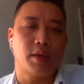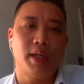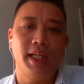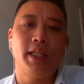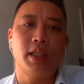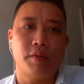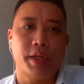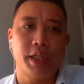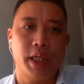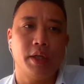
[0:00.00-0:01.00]
so a lead
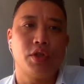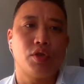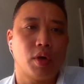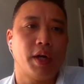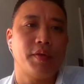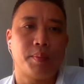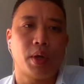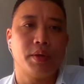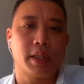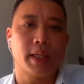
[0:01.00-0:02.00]
SU engineer to drive the
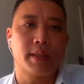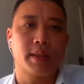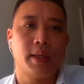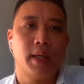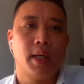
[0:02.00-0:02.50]
process.